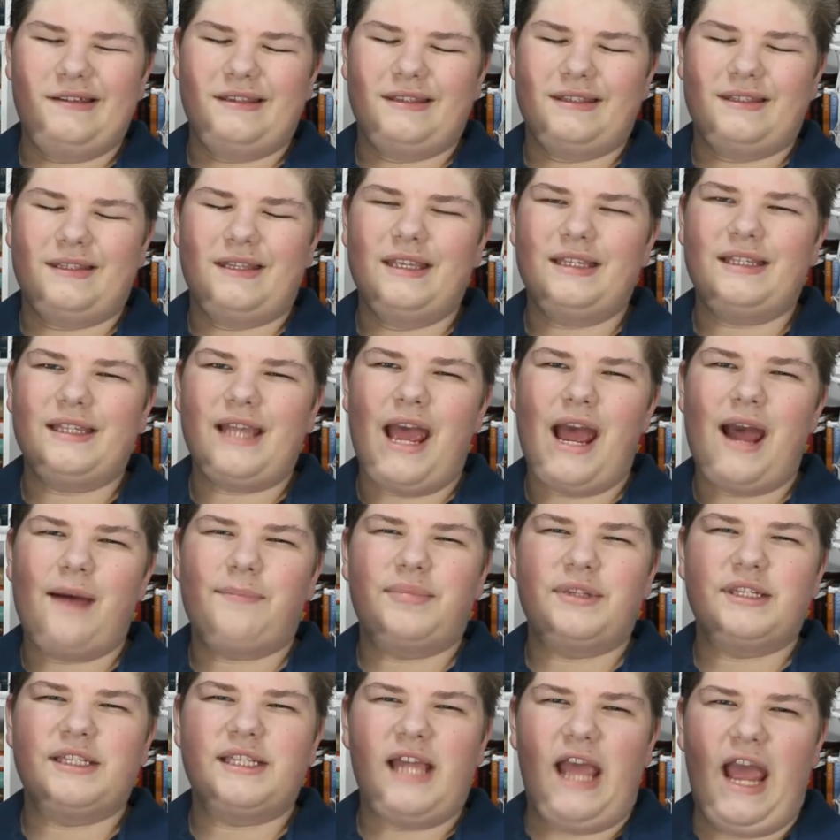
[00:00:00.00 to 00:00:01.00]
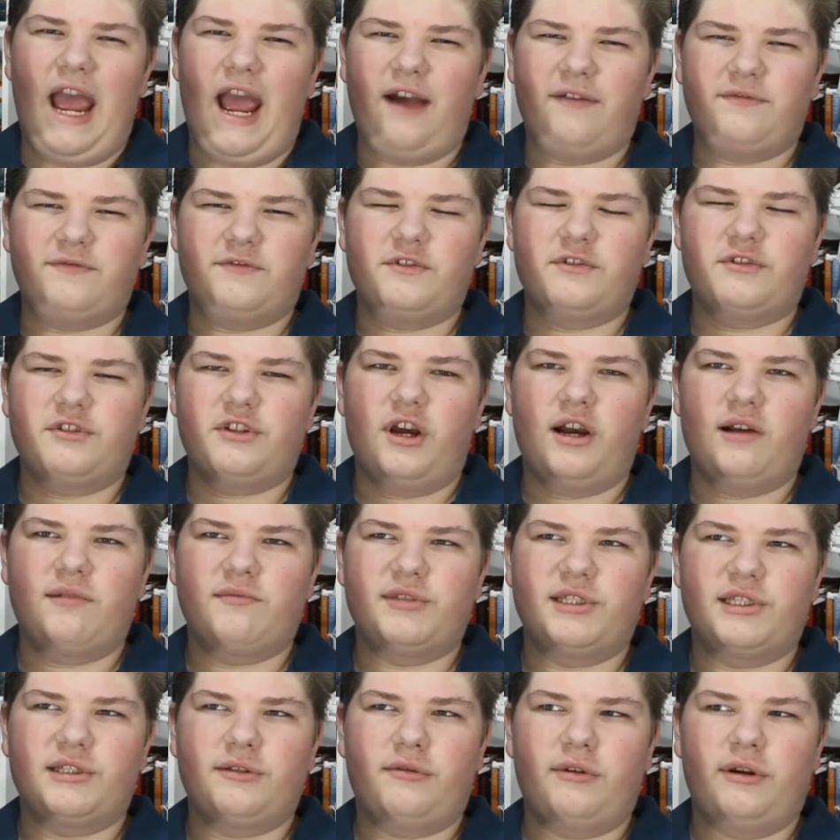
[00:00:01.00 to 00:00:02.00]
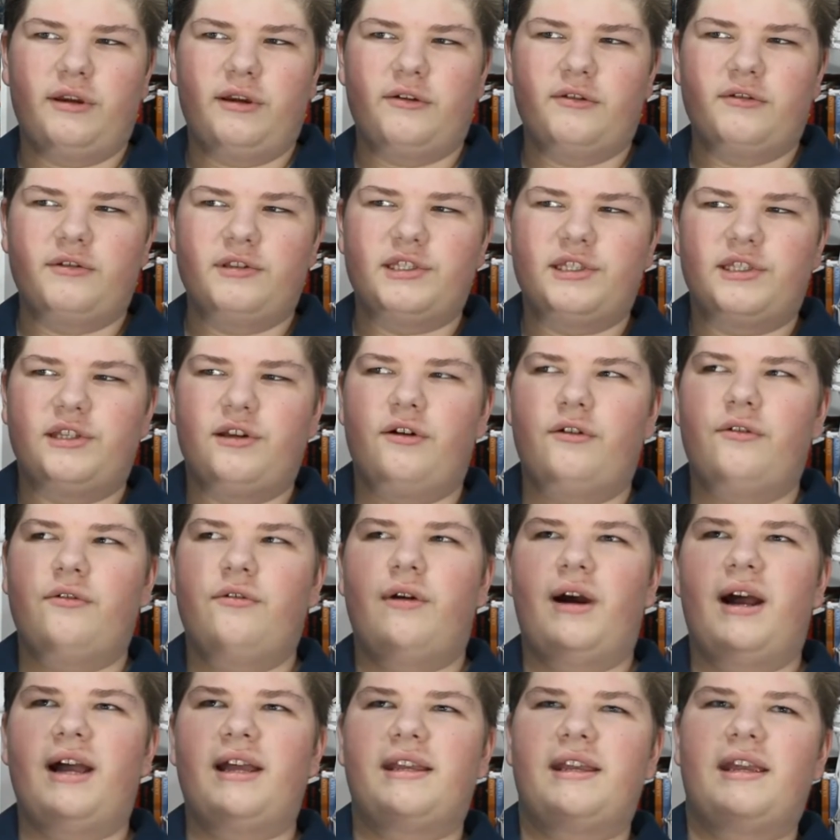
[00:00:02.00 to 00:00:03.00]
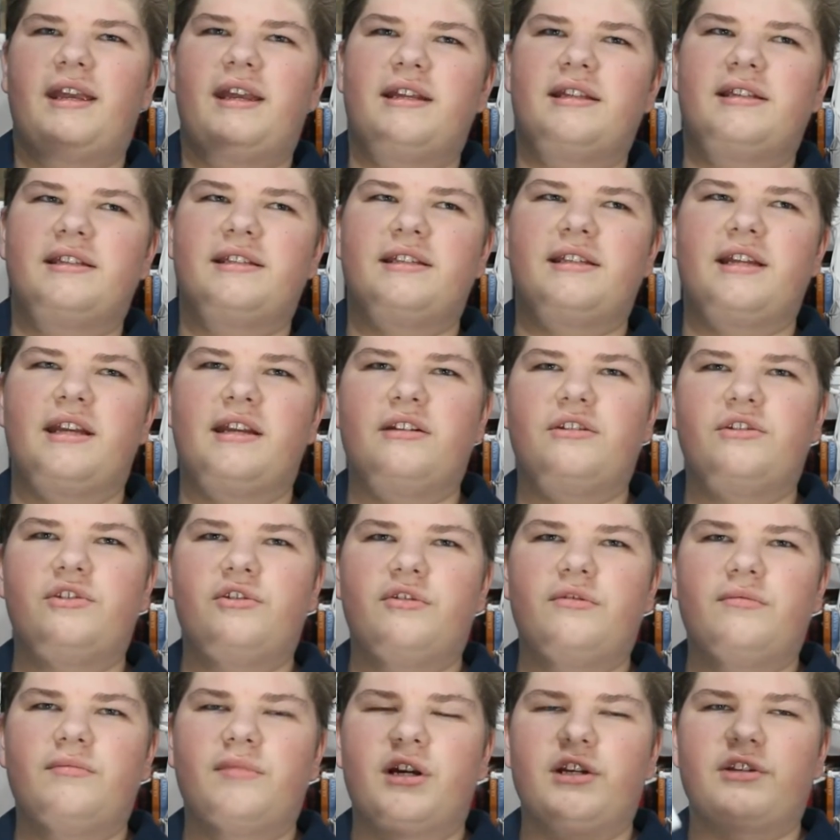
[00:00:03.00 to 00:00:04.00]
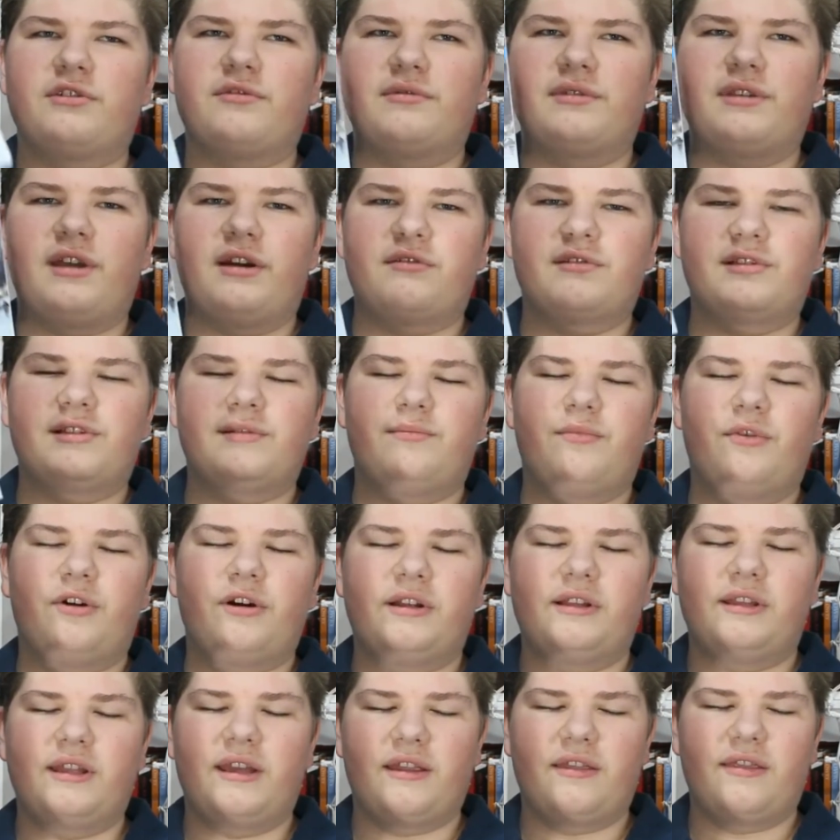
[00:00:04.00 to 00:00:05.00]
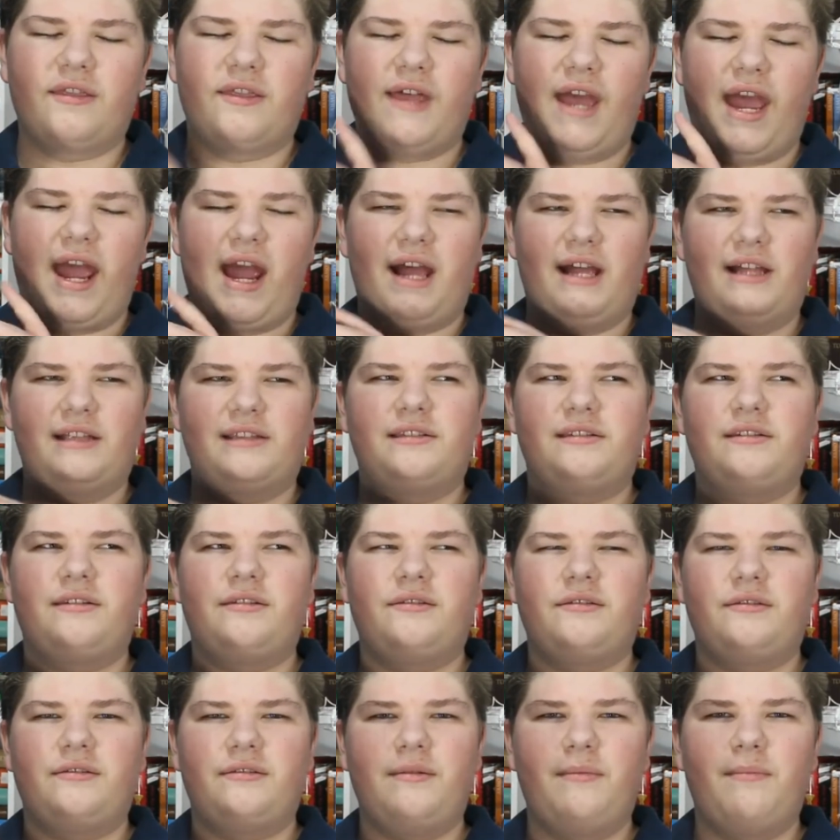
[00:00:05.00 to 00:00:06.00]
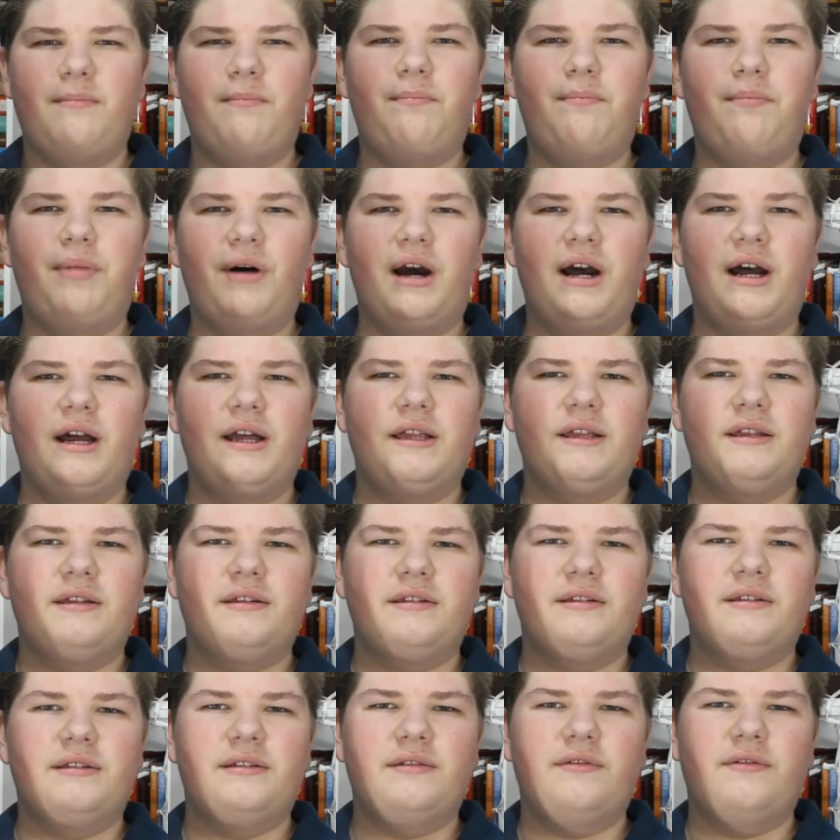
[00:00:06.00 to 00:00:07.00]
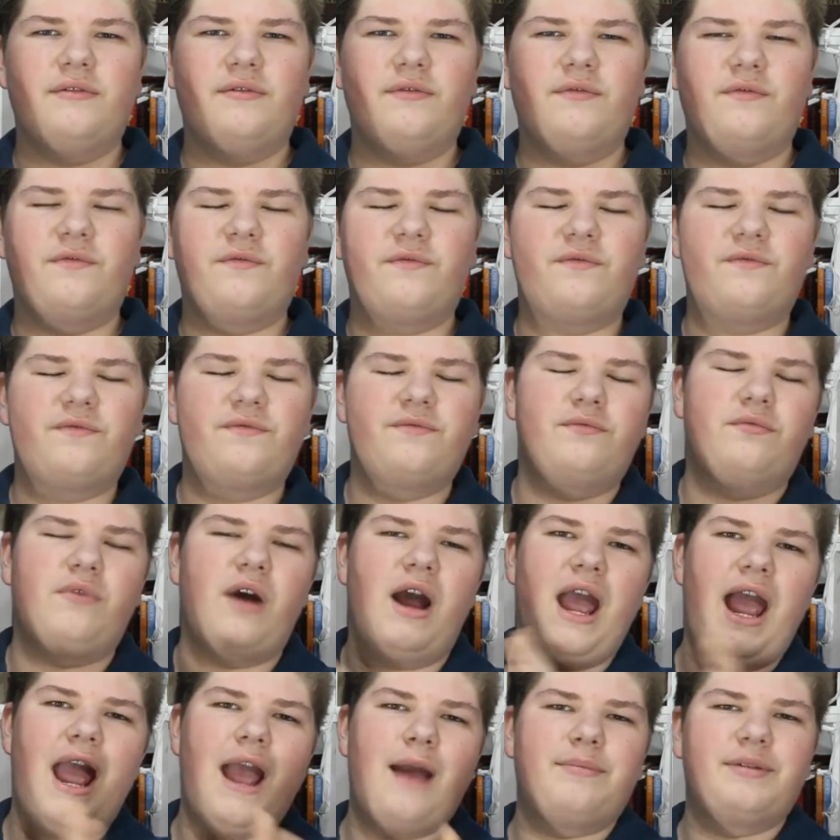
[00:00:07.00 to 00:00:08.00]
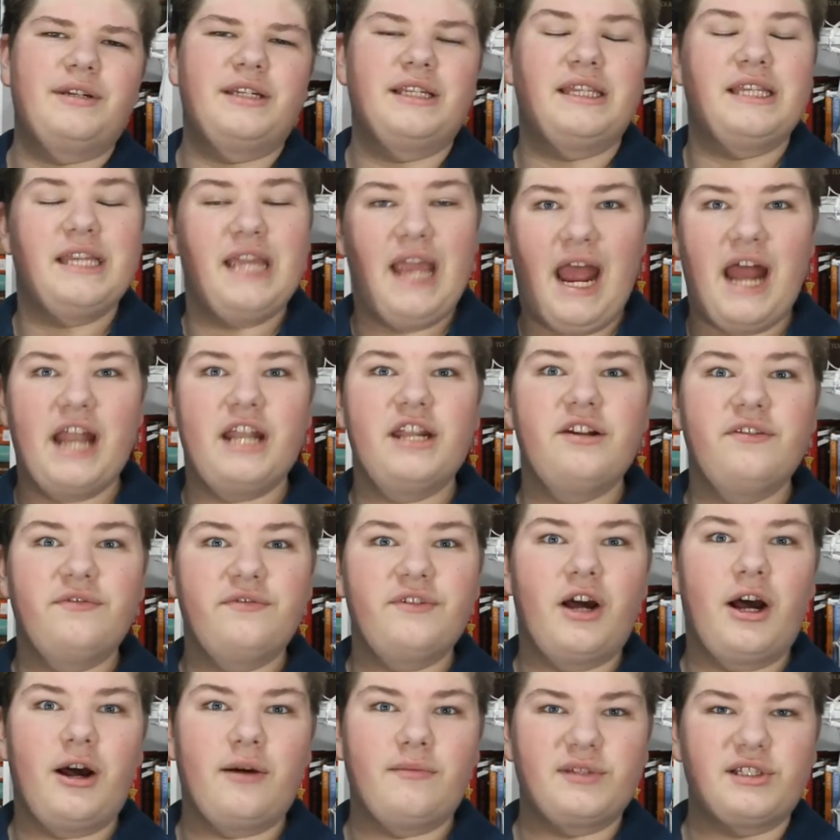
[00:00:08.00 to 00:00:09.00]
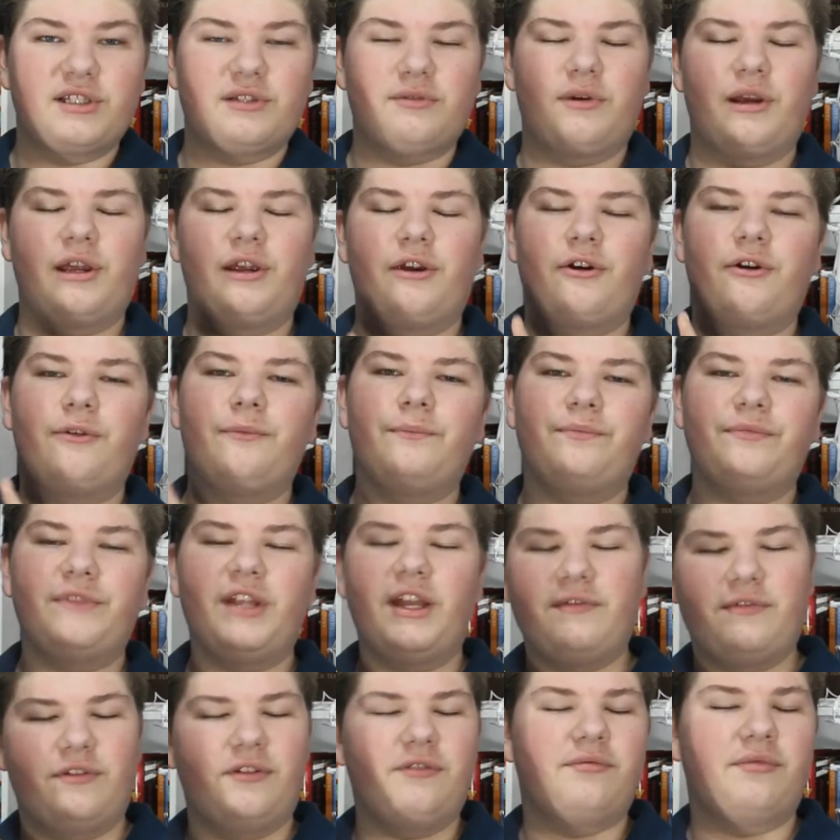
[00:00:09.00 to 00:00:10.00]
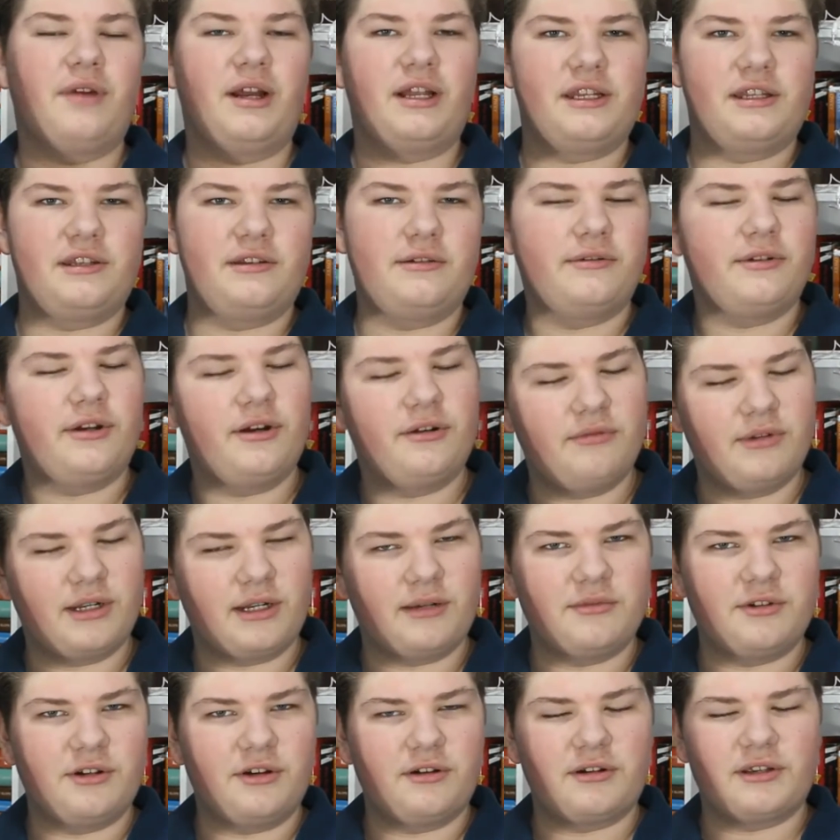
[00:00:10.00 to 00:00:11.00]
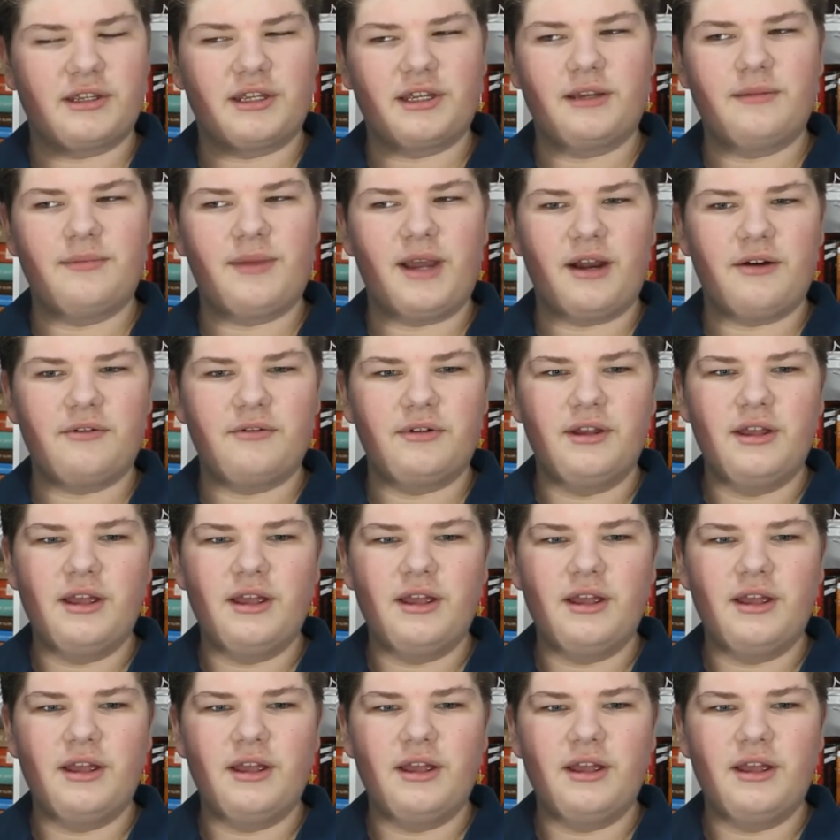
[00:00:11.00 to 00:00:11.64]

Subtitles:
this happens after Tom Sawyer, so I can't say too much without spoiling that, but what happened at the end of Tom Sawyer, if you've read it, you know what I'm talking about.